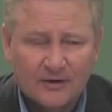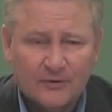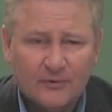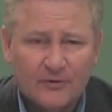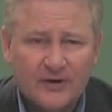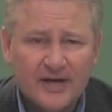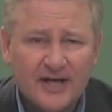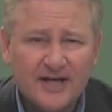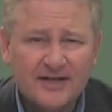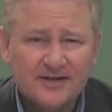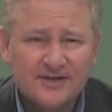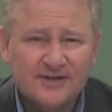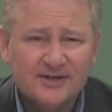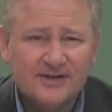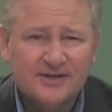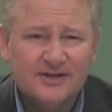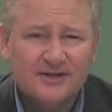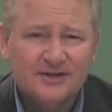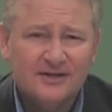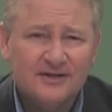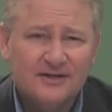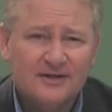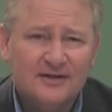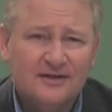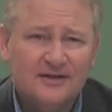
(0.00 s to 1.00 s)

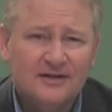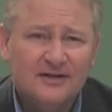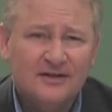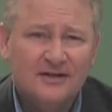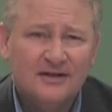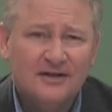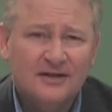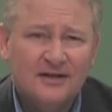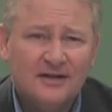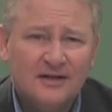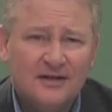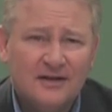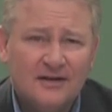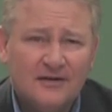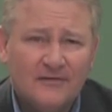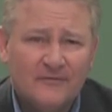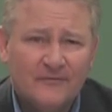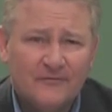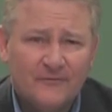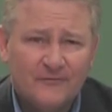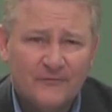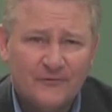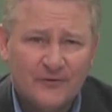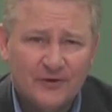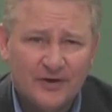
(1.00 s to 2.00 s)
Rest,
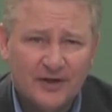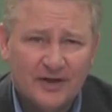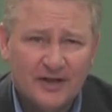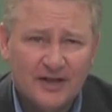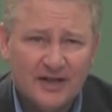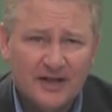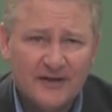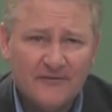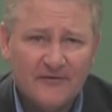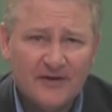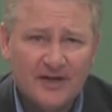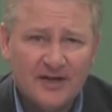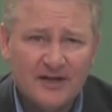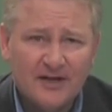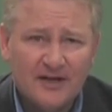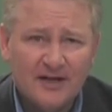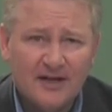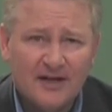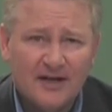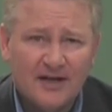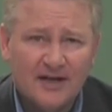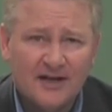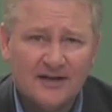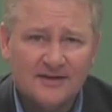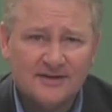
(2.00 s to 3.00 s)

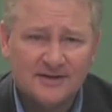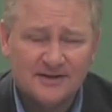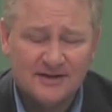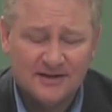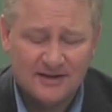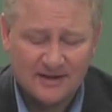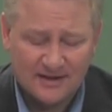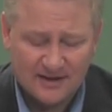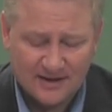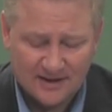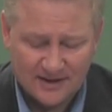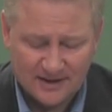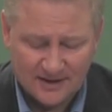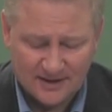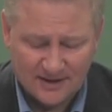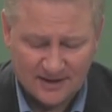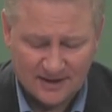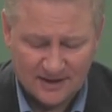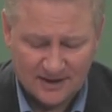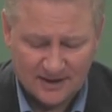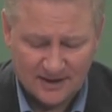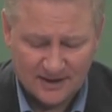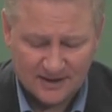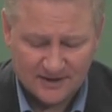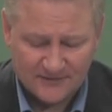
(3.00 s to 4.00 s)
forgiving as God
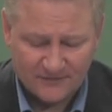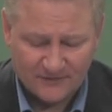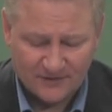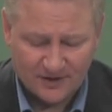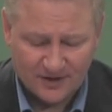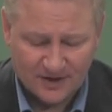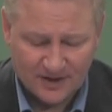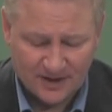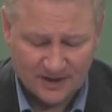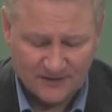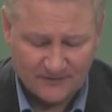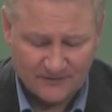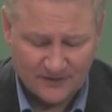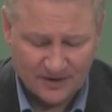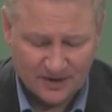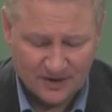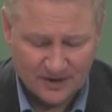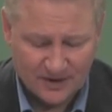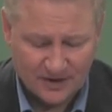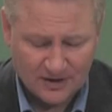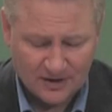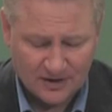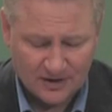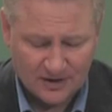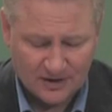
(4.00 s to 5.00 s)
has
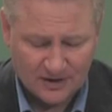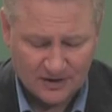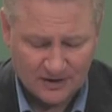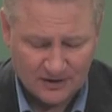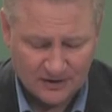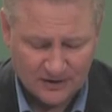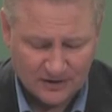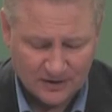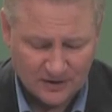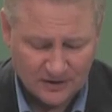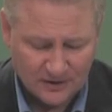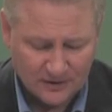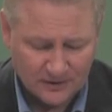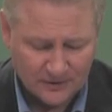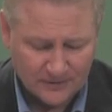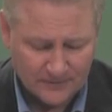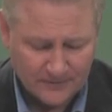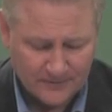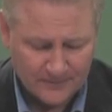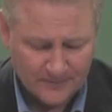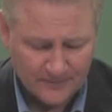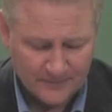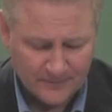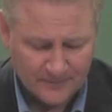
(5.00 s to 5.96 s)
forgiven you.